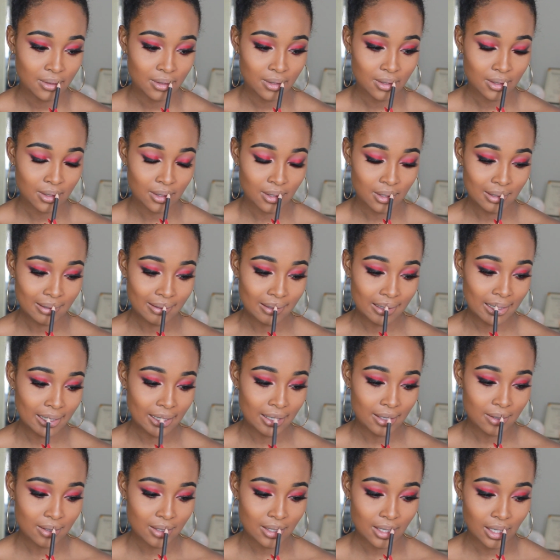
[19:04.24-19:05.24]
Does
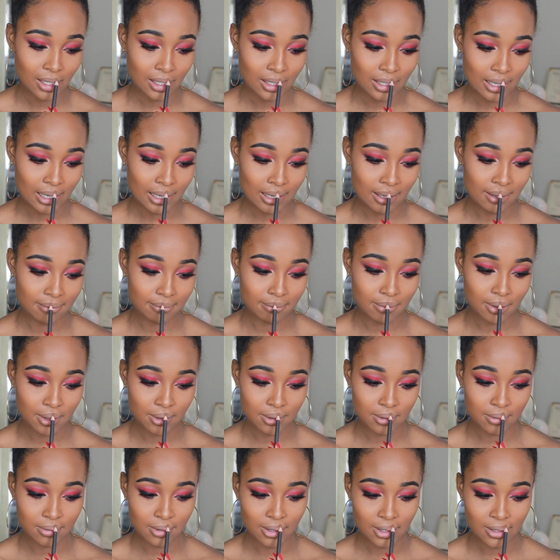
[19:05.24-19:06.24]
anybody else like not
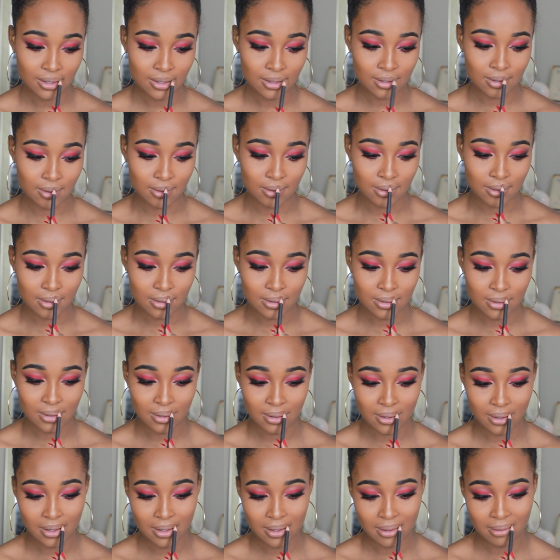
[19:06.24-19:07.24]
post pictures on
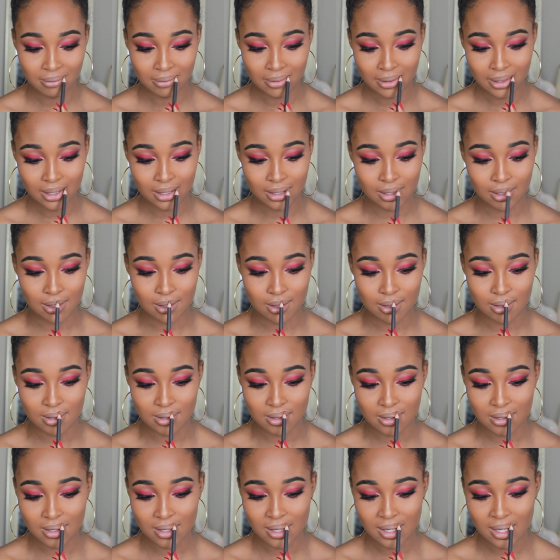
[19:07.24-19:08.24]
Instagram
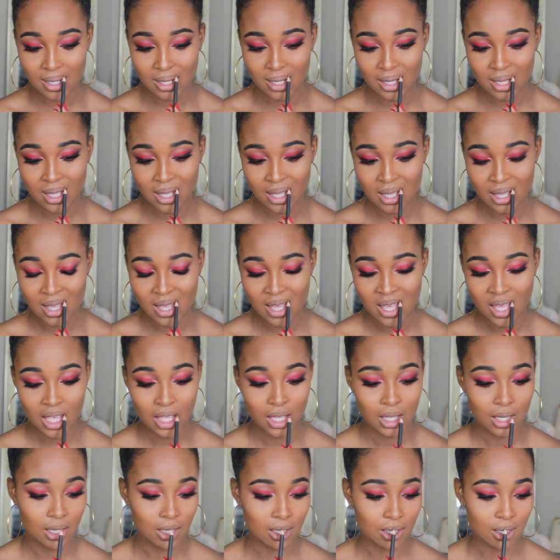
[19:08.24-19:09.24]
because
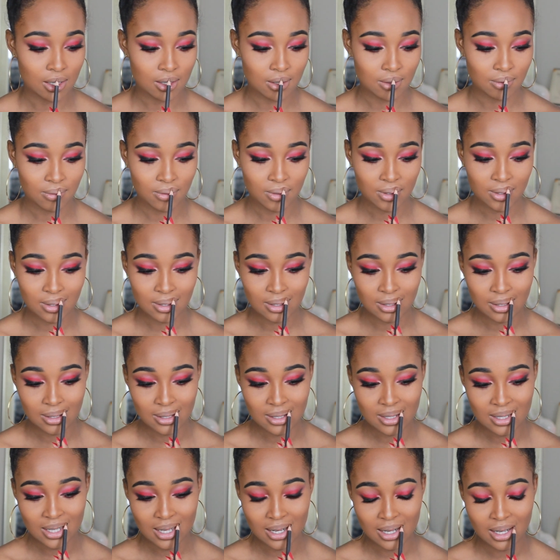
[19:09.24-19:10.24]
it doesn't fit the
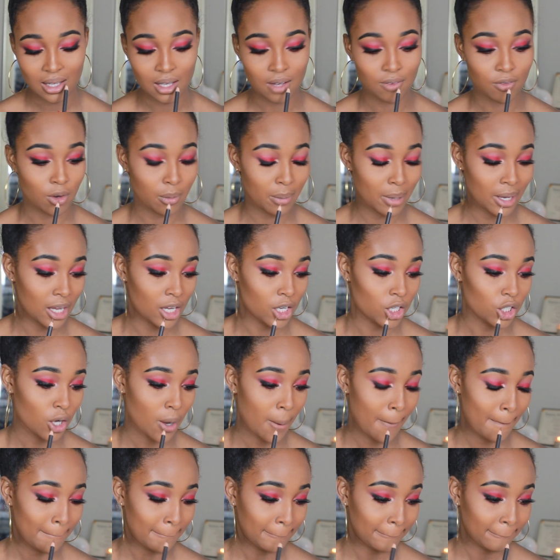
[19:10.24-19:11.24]
aesthetic of your page?
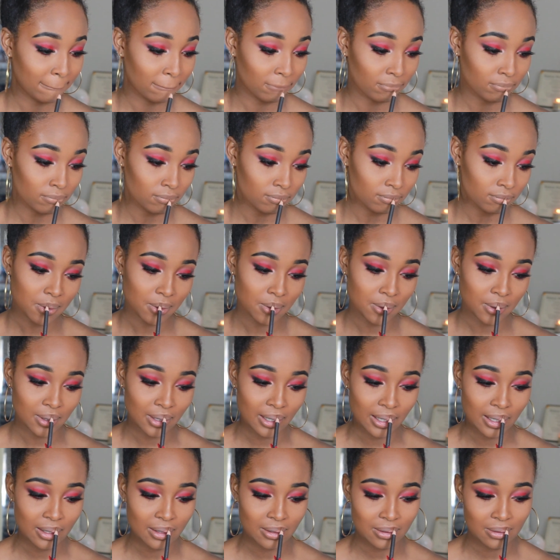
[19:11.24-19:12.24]
Or
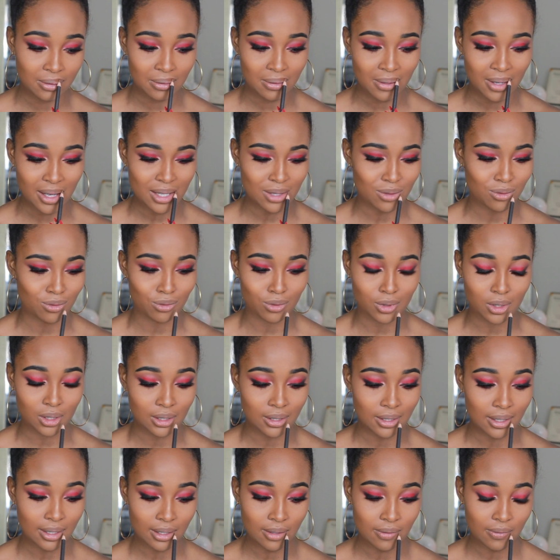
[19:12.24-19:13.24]
like, do you guys
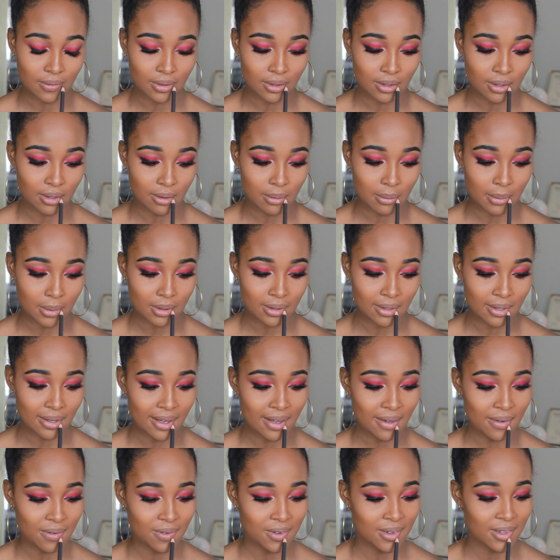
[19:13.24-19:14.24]
really not even think about
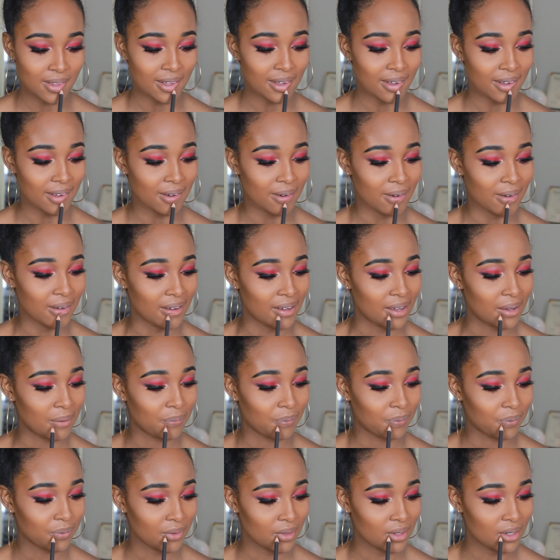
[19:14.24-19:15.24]
that? I feel like, okay,
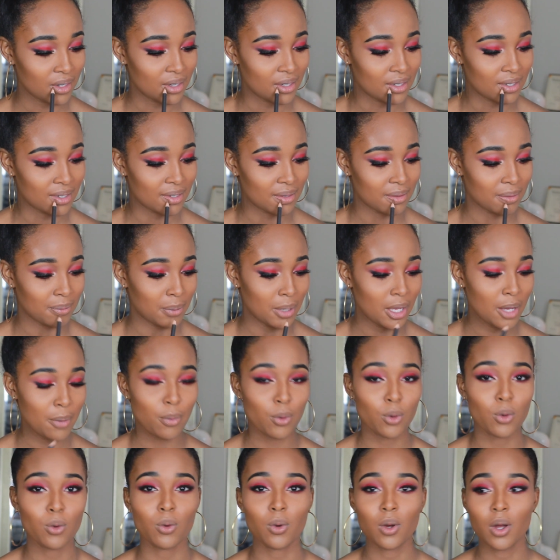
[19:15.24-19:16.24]
as
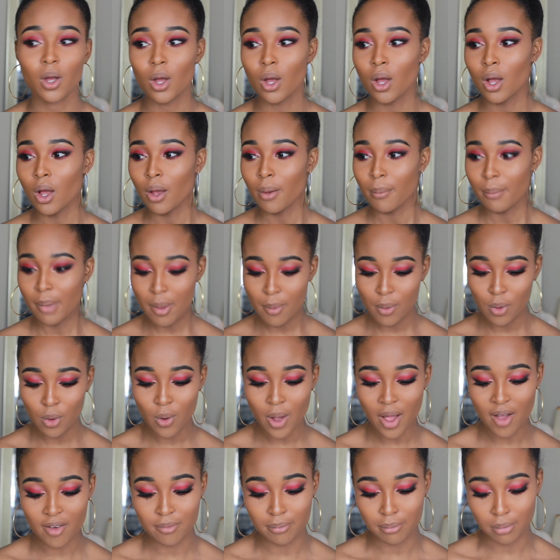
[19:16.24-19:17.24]
people
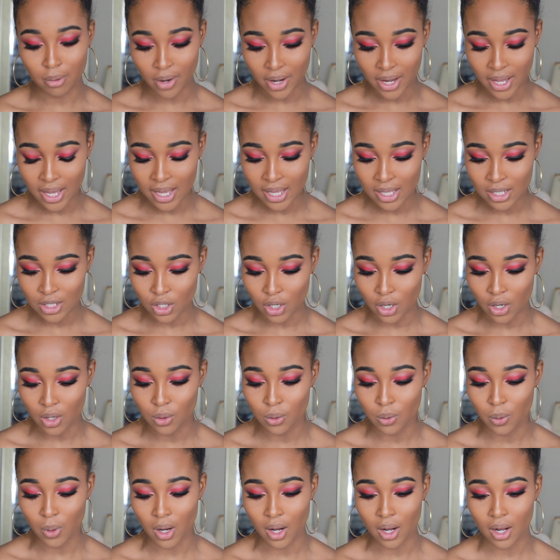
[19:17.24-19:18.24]
who have brands or
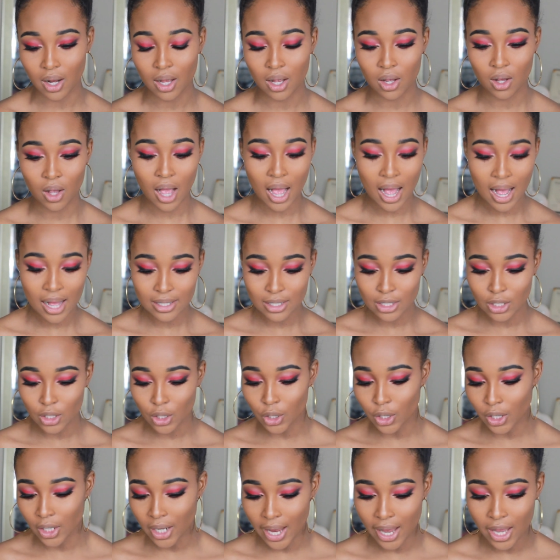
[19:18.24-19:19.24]
who are
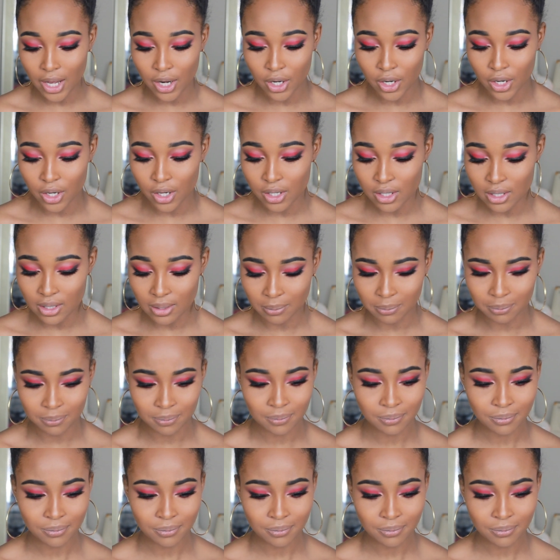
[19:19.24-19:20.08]
content creators,